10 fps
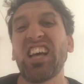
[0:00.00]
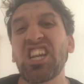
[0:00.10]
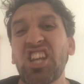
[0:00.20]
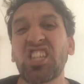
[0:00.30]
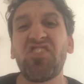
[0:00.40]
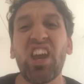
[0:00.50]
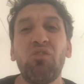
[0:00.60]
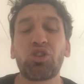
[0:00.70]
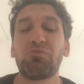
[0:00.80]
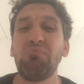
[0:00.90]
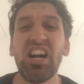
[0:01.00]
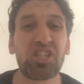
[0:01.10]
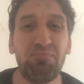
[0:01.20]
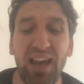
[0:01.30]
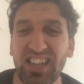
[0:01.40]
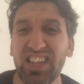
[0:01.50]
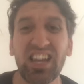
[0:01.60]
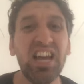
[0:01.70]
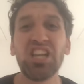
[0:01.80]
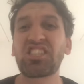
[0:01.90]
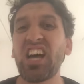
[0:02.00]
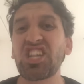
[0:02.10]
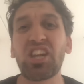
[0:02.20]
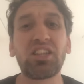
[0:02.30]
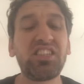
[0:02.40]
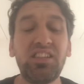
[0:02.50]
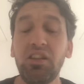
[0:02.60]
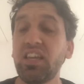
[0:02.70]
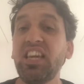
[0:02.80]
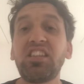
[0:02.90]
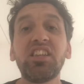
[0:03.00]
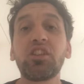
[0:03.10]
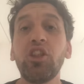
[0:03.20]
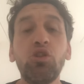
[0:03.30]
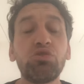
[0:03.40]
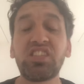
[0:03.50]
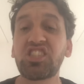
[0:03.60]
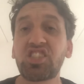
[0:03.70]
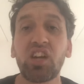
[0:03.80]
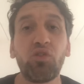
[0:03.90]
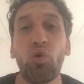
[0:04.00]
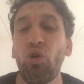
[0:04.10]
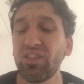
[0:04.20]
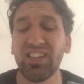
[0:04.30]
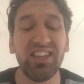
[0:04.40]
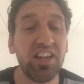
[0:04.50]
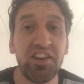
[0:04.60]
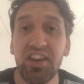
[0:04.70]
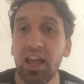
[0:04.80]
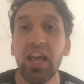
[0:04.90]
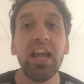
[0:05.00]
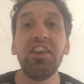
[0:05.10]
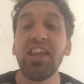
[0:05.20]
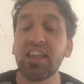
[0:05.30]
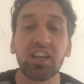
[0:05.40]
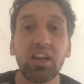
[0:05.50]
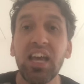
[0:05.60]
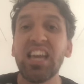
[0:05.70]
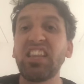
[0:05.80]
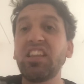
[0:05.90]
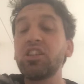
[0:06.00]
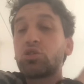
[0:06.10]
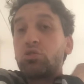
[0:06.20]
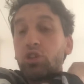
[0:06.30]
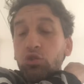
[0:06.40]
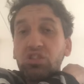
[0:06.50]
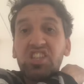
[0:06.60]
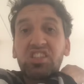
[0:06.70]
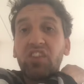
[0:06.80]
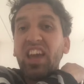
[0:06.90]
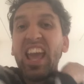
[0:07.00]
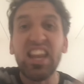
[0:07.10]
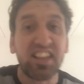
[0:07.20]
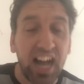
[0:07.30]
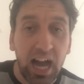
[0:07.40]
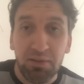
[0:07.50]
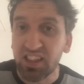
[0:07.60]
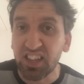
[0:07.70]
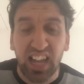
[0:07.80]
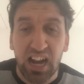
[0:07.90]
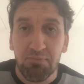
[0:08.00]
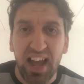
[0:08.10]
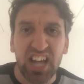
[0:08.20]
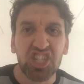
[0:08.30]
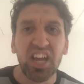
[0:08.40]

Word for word: Sasha Zverev was much better. Sasha, he didn't lose his serve. Oh, neither, he didn't lose his serve any time in the entire match.